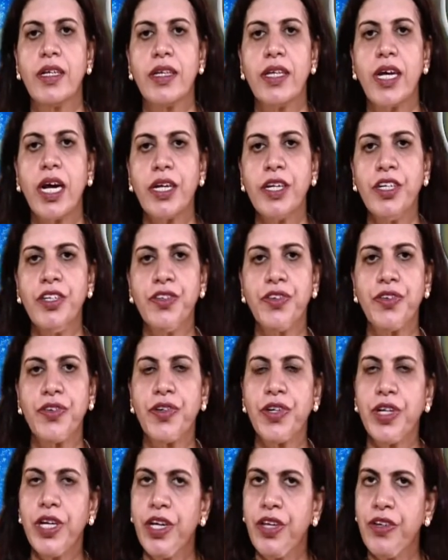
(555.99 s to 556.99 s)
that is
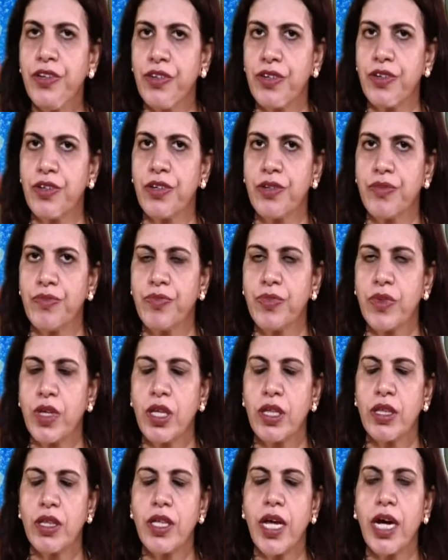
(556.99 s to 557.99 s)
traced
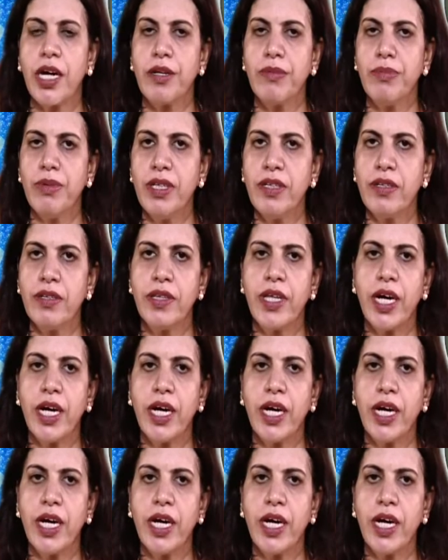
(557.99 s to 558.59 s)
that means